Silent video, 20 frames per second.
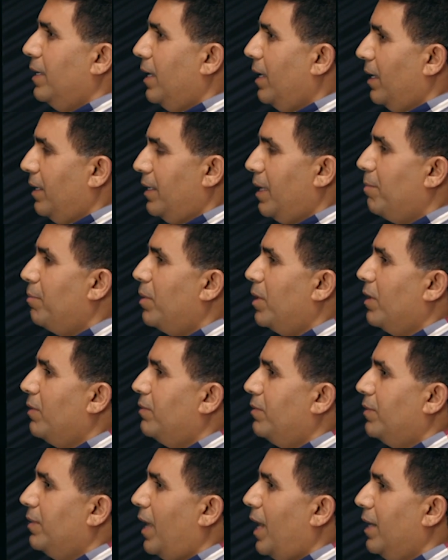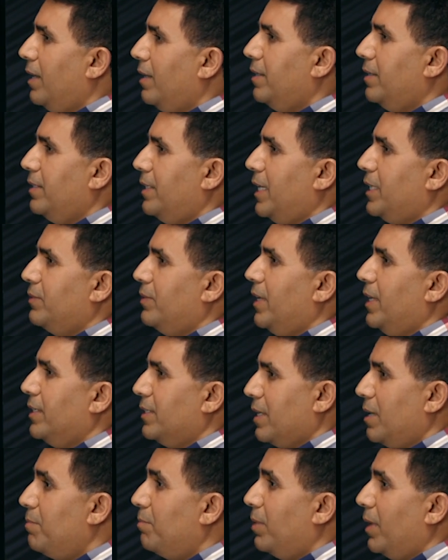a number of alerts as well as
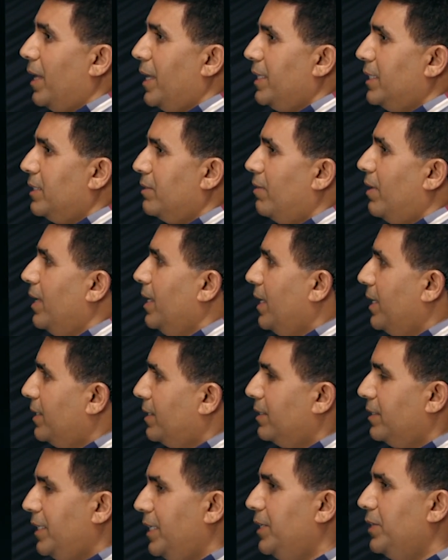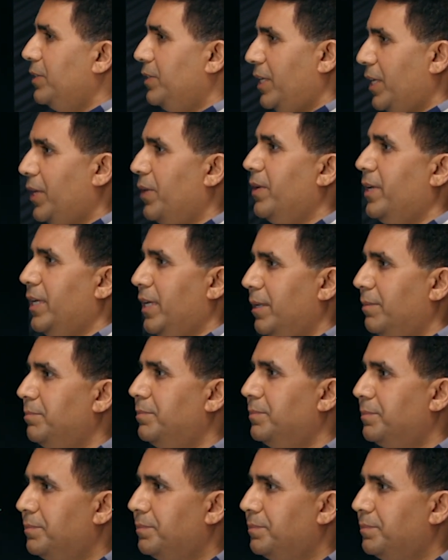compliance violations into Security Hub.